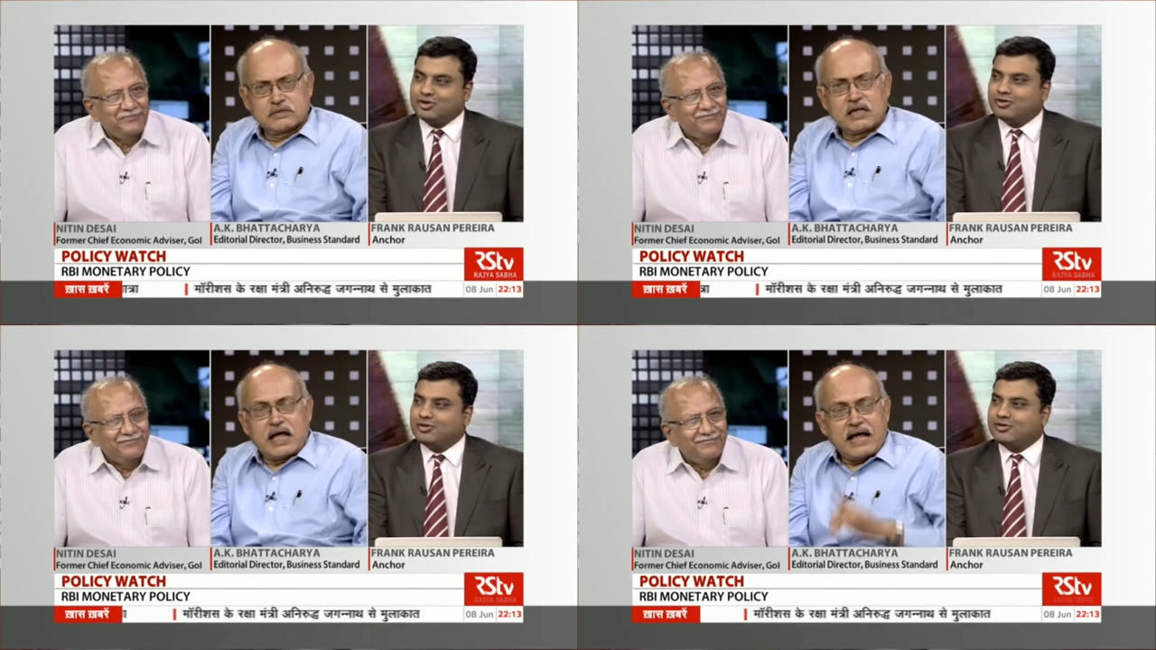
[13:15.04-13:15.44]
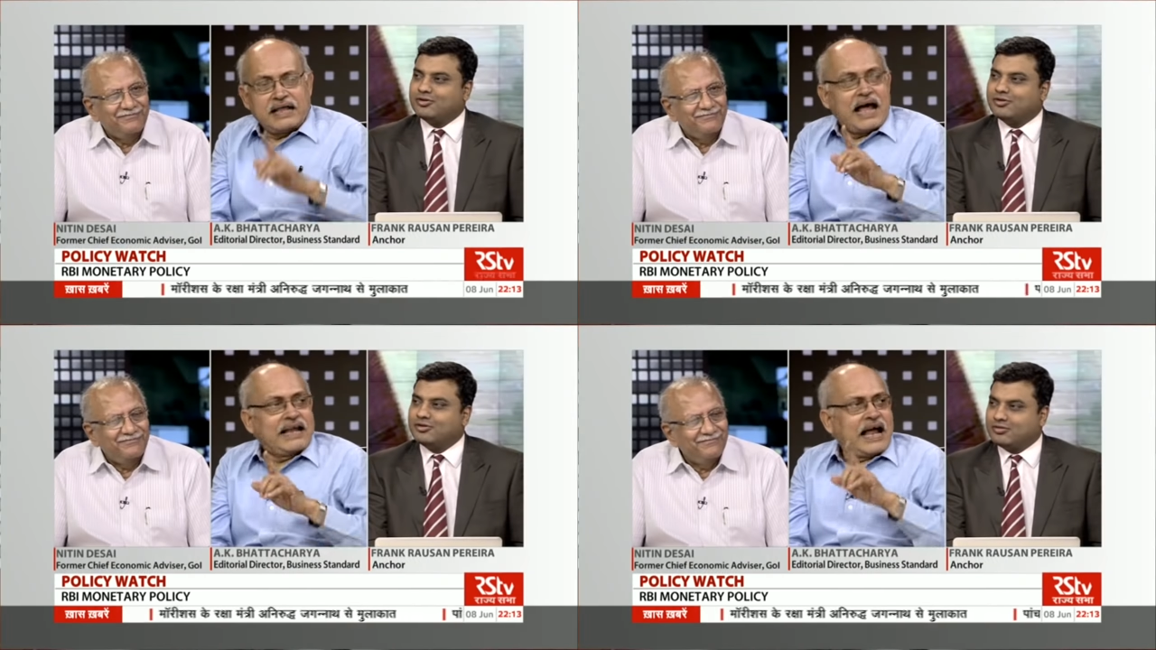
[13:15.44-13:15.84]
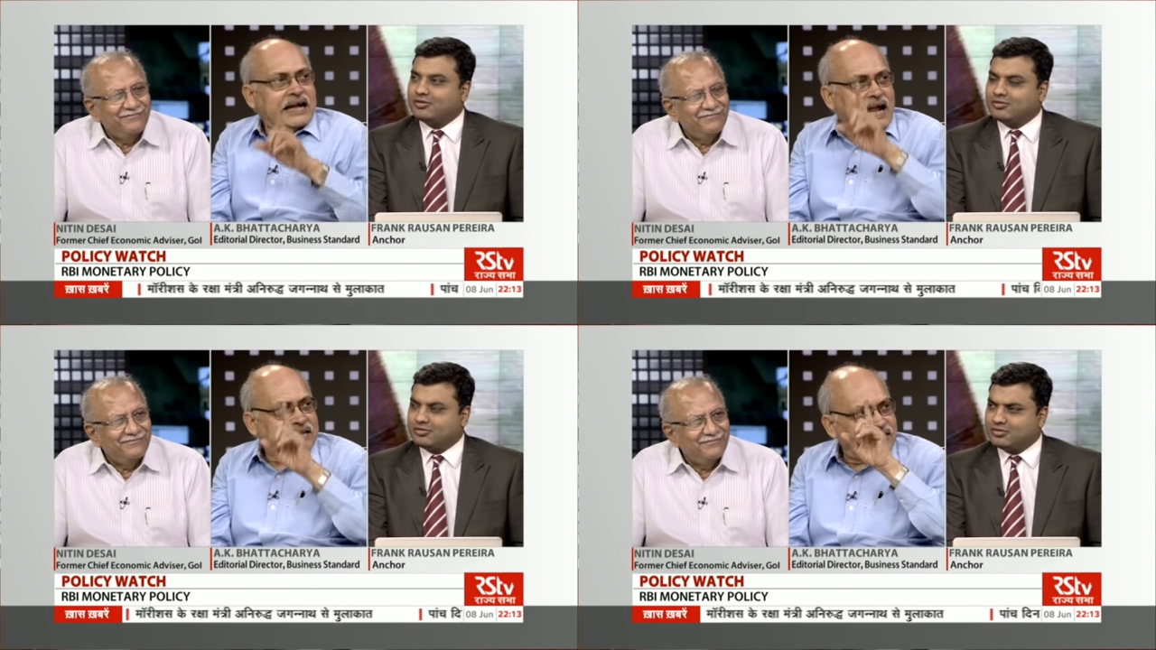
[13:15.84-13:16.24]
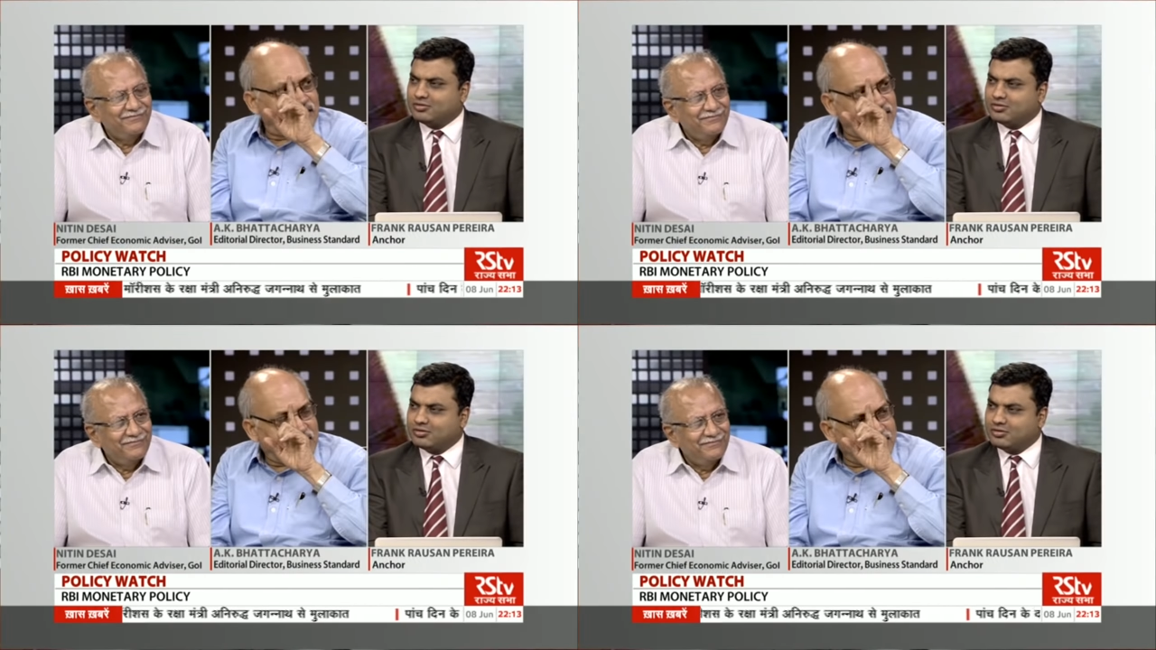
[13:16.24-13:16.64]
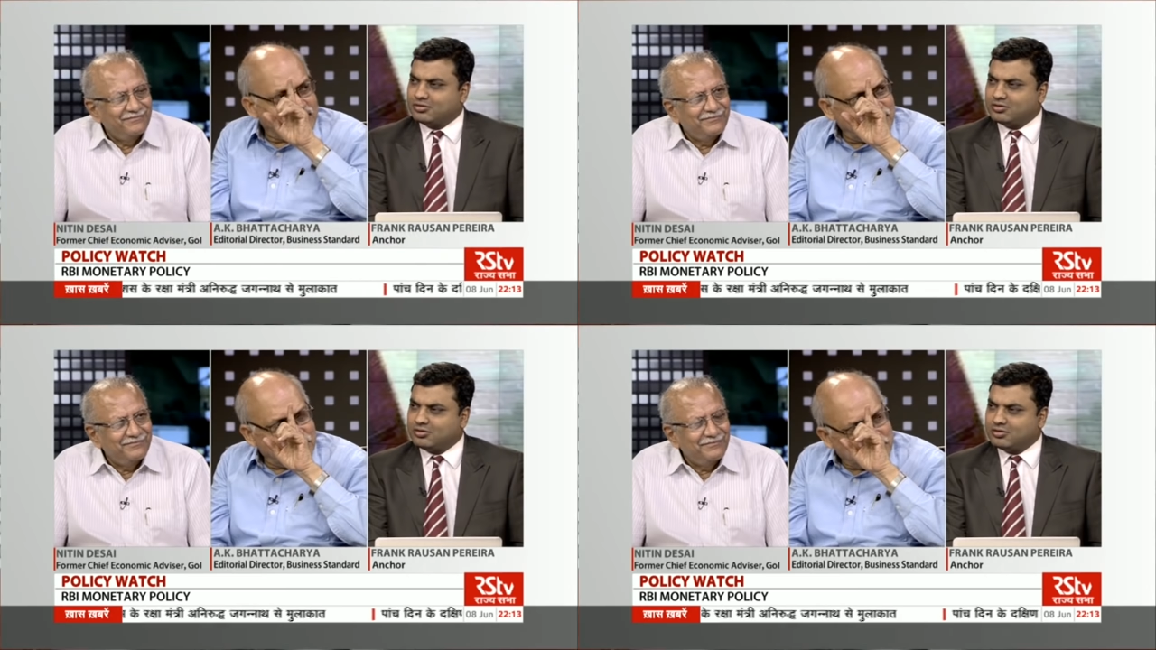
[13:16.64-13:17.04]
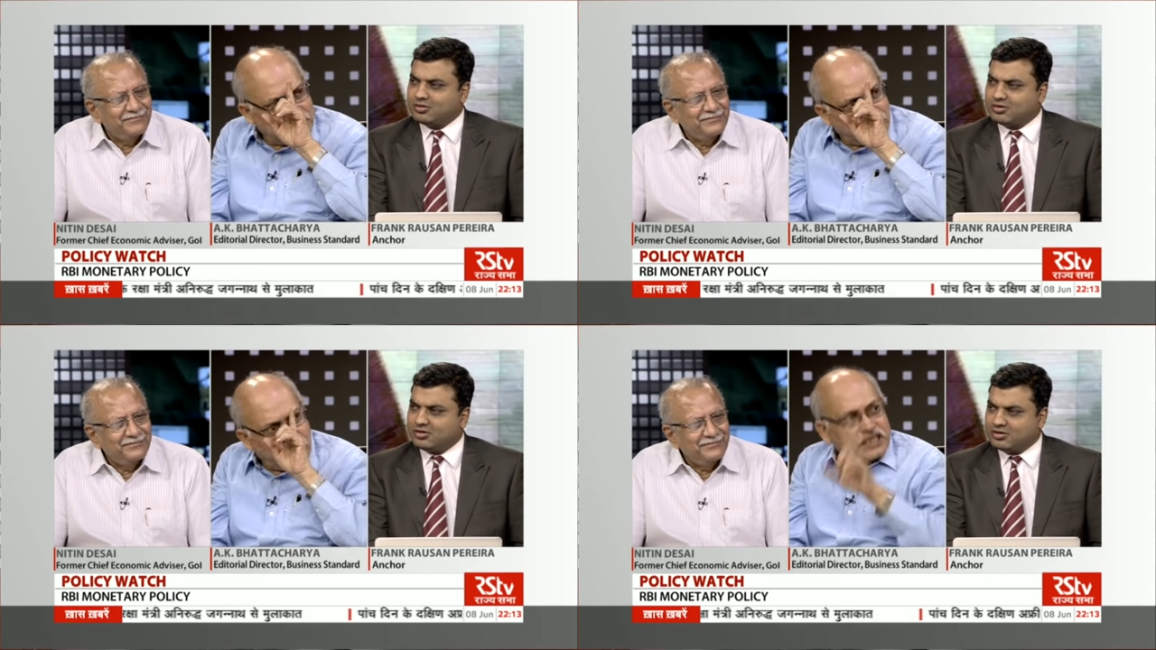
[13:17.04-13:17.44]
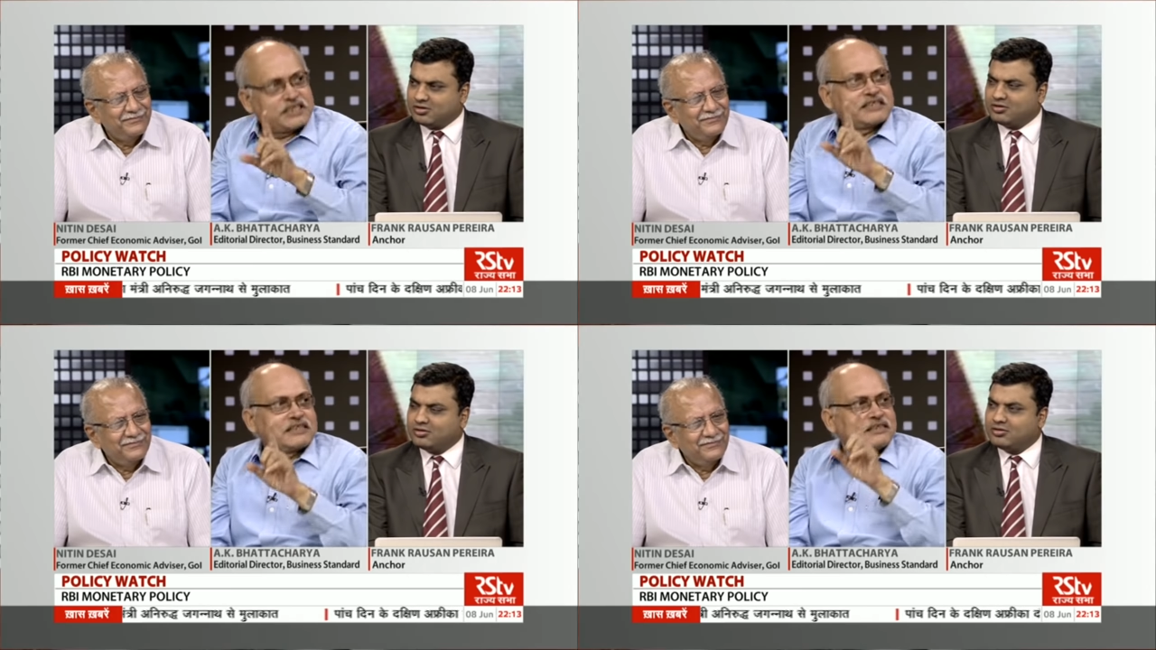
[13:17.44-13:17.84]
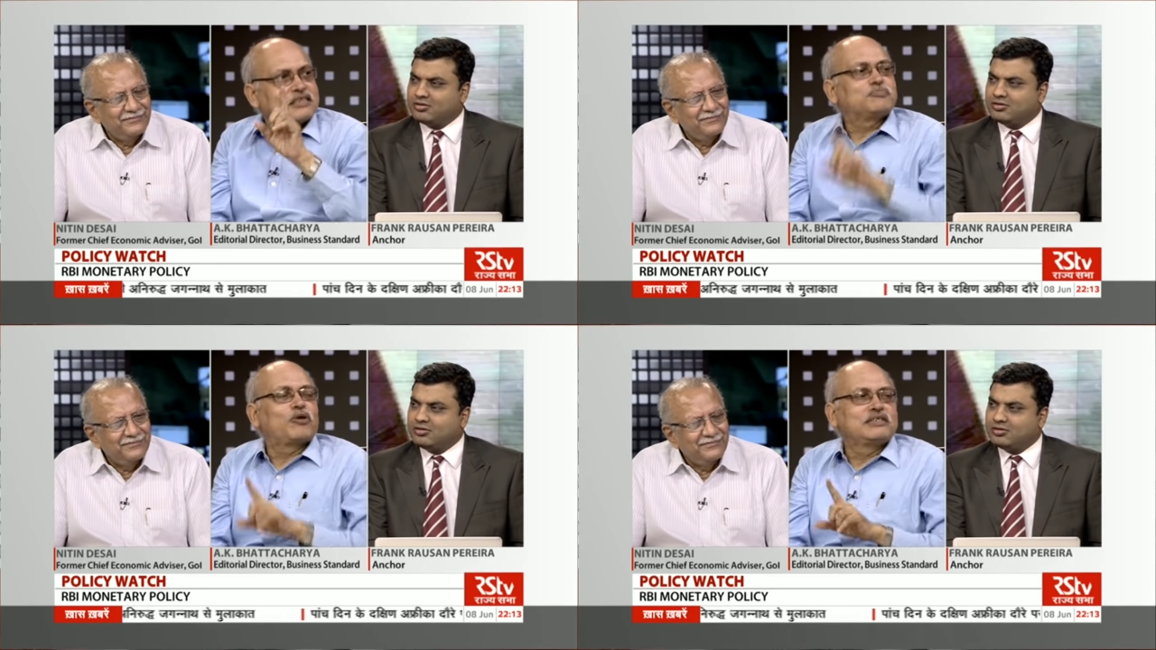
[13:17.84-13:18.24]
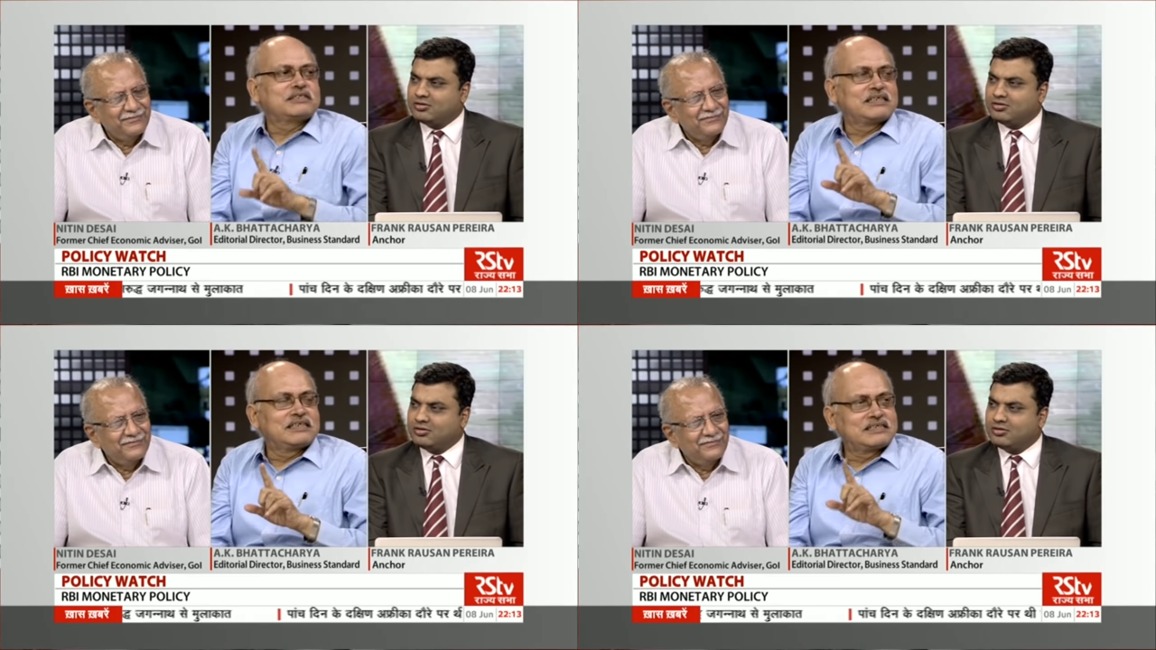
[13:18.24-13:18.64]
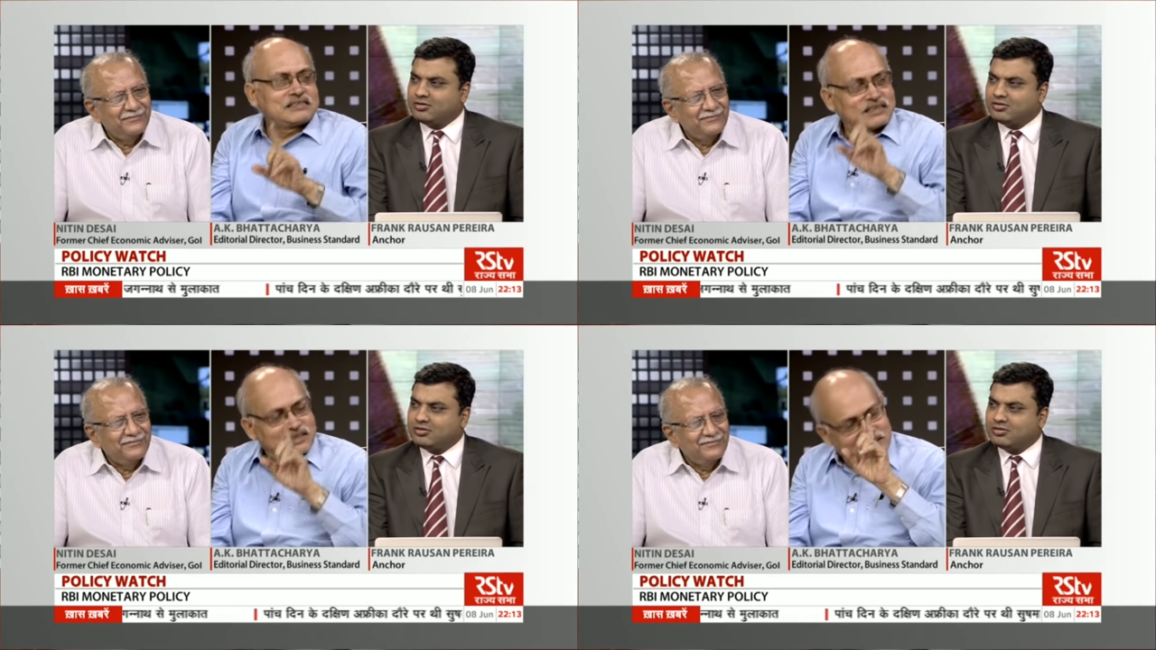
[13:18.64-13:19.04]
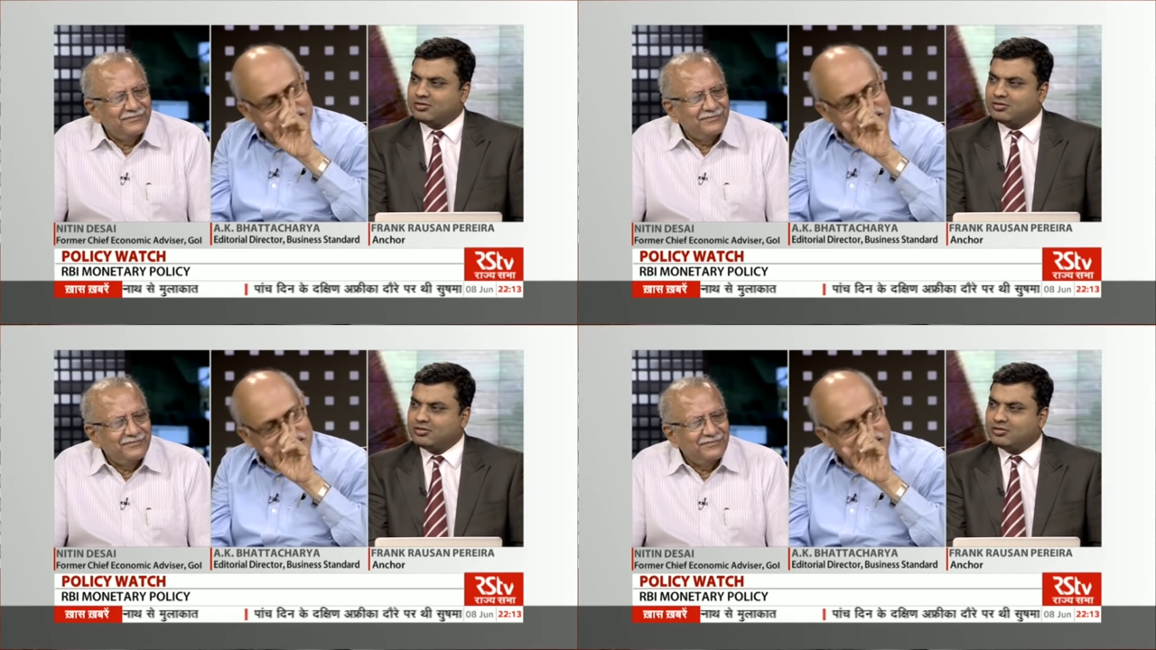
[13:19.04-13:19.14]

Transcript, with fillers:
Speaker 1: Sure. And, and, and, the, and the, the pointer in this policy is